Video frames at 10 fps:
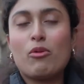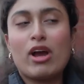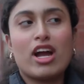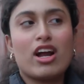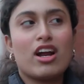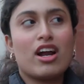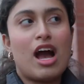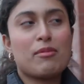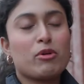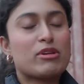where
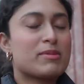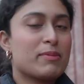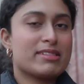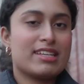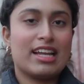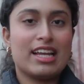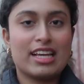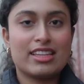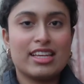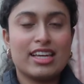I'm going to be
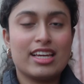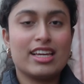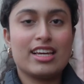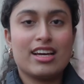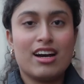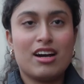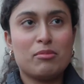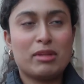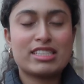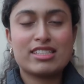attending the
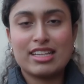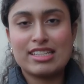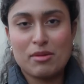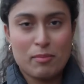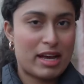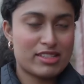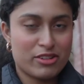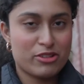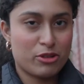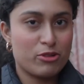um, Link to Leeds
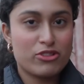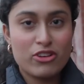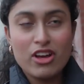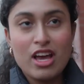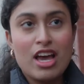Ambassador Social.